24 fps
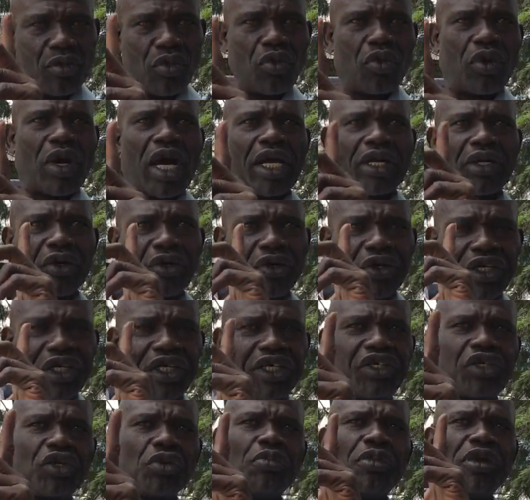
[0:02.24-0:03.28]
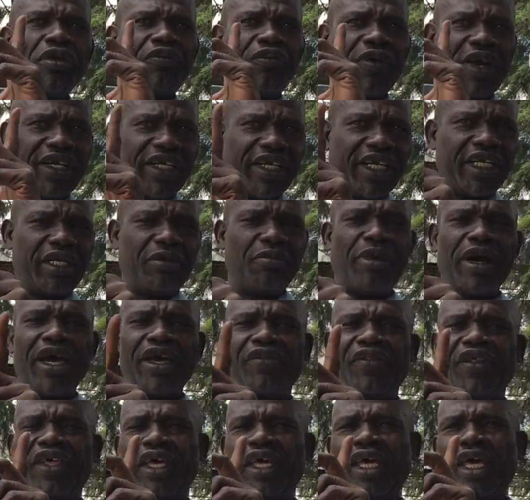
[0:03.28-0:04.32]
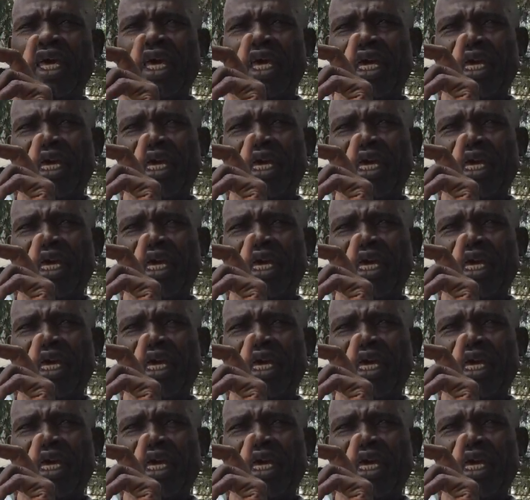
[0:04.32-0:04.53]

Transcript: Muungano need to be funded by the